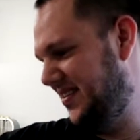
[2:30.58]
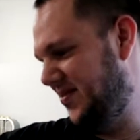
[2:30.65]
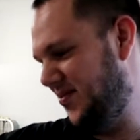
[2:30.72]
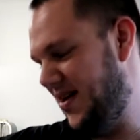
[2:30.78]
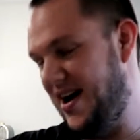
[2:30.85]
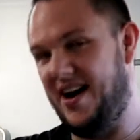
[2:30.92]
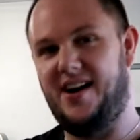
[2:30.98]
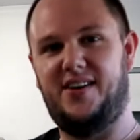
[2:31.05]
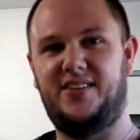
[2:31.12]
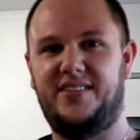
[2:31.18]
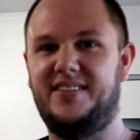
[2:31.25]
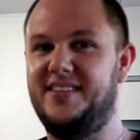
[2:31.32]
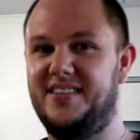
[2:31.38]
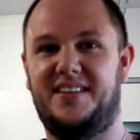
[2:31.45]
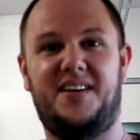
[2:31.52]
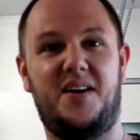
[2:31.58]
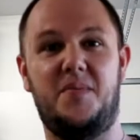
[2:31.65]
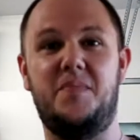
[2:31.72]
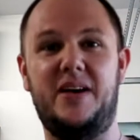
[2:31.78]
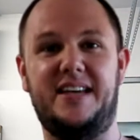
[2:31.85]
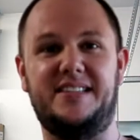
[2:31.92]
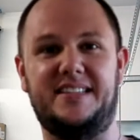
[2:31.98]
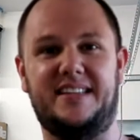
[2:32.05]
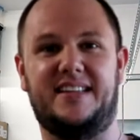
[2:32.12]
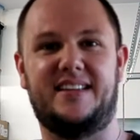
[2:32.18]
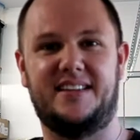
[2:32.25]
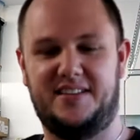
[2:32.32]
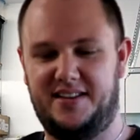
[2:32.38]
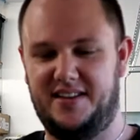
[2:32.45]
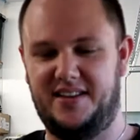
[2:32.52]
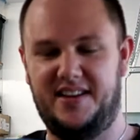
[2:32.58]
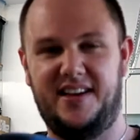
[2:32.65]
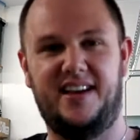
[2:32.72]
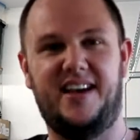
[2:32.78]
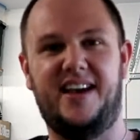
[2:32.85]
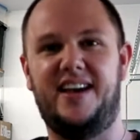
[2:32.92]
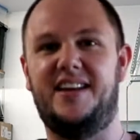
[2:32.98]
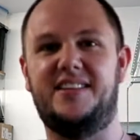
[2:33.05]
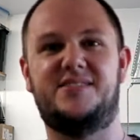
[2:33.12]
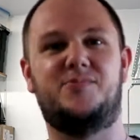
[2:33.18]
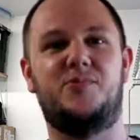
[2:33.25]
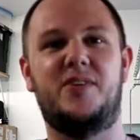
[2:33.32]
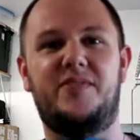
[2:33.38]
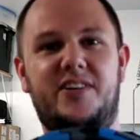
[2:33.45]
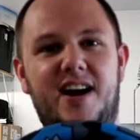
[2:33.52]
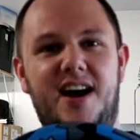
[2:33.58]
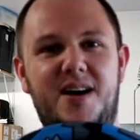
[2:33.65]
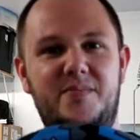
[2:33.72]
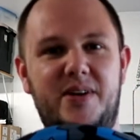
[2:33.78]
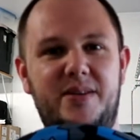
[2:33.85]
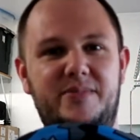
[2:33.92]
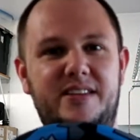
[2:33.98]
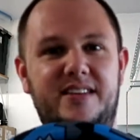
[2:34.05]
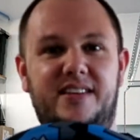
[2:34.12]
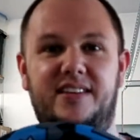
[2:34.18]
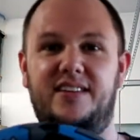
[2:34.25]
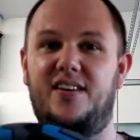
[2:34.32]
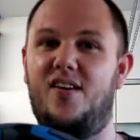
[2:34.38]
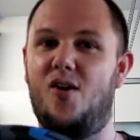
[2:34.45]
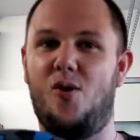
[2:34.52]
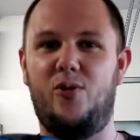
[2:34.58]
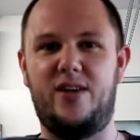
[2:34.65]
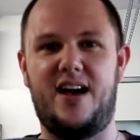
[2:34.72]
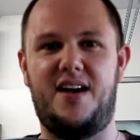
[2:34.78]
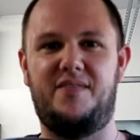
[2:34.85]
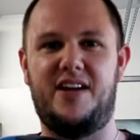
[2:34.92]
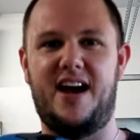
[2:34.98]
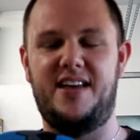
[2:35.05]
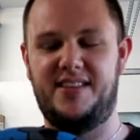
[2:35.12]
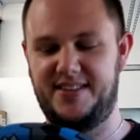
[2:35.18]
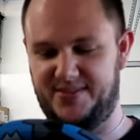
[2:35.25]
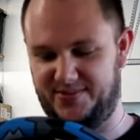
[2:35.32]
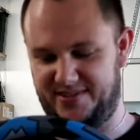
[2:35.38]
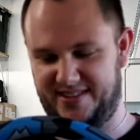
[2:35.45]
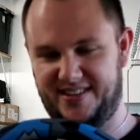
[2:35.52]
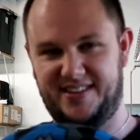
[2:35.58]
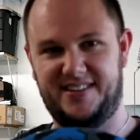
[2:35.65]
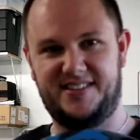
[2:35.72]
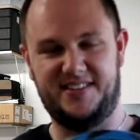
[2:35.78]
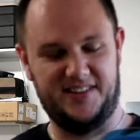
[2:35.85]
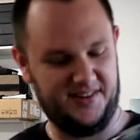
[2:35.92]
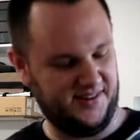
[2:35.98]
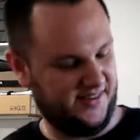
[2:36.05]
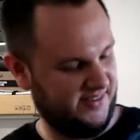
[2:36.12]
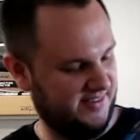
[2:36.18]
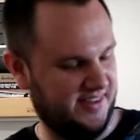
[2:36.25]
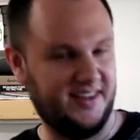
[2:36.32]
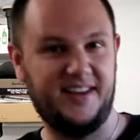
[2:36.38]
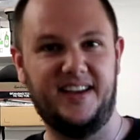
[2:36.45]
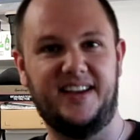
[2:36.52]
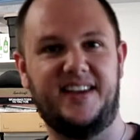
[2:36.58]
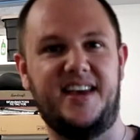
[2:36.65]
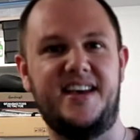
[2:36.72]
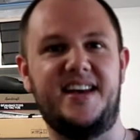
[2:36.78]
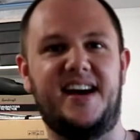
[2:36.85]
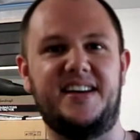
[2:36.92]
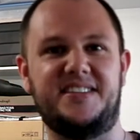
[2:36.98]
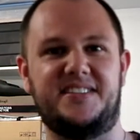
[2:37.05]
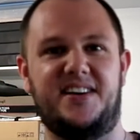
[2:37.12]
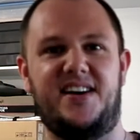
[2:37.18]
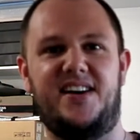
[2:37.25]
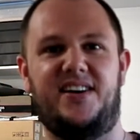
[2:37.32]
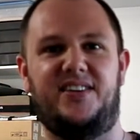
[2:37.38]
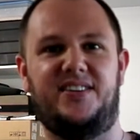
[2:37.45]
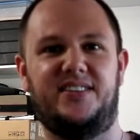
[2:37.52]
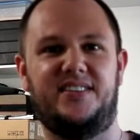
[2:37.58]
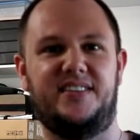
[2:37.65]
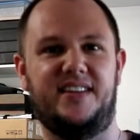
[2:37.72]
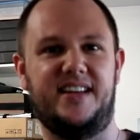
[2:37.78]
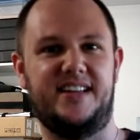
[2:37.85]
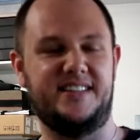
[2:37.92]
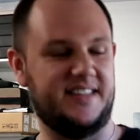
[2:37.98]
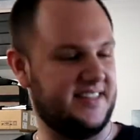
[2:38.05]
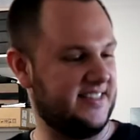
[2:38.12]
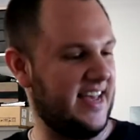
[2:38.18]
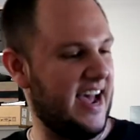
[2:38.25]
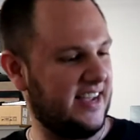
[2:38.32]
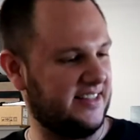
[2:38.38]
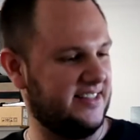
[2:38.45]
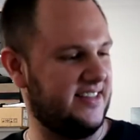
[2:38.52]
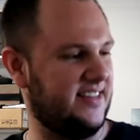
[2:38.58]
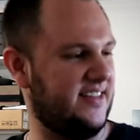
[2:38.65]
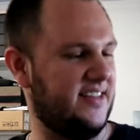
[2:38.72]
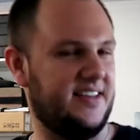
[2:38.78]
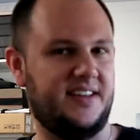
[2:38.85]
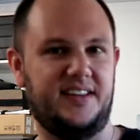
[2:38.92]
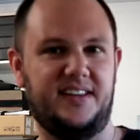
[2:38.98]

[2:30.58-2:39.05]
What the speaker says: Wow, amazing. And it's one of a kind, baby. Only I've got this one. So, chaos style is exactly,